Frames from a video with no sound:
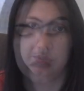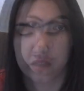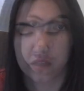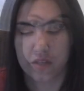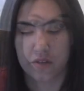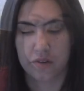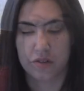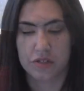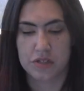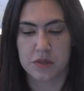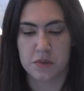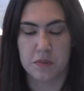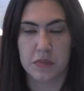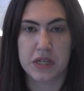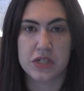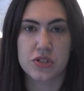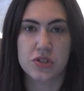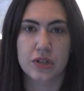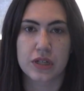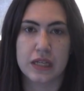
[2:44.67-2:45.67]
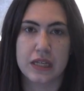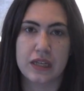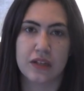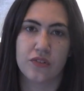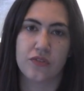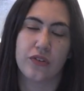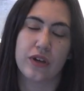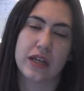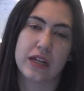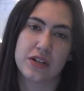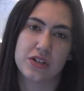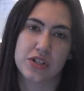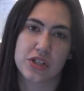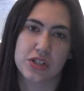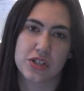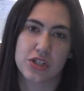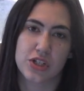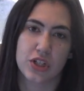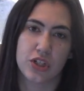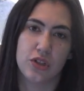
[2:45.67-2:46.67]
There are some major key
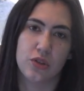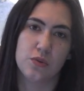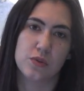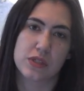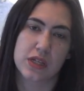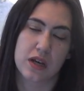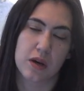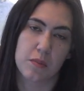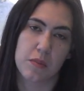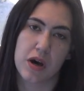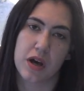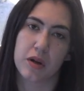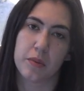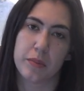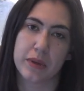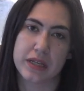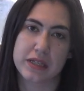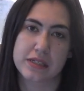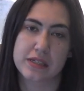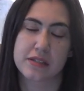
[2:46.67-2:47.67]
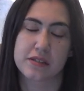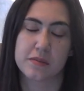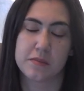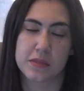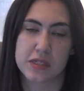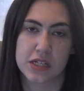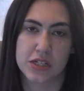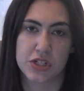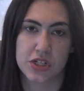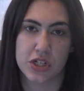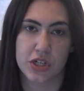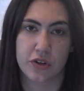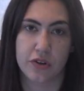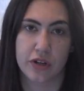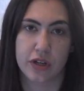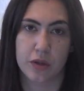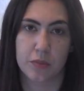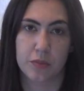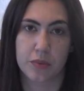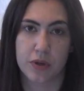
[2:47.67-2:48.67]
advantages to using a model-based systems
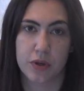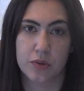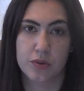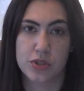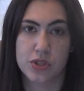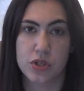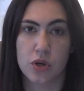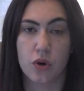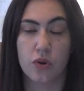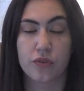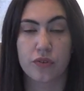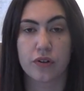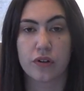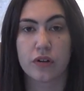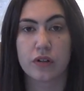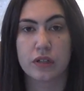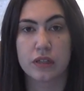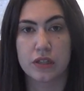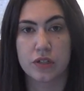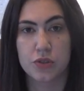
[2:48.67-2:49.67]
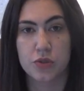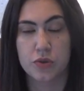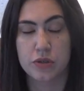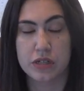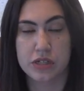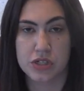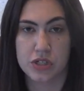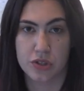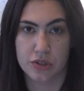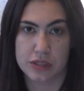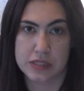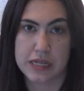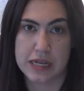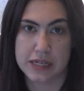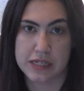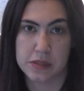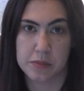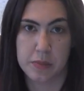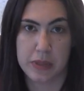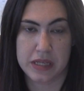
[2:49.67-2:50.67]
engineering approach over the traditional
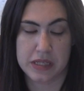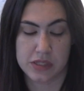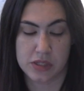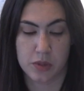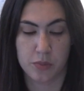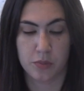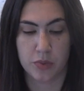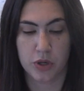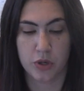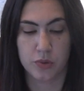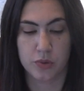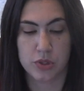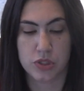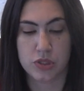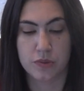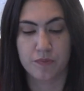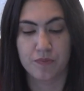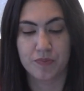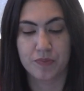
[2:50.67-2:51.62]
text-based approach.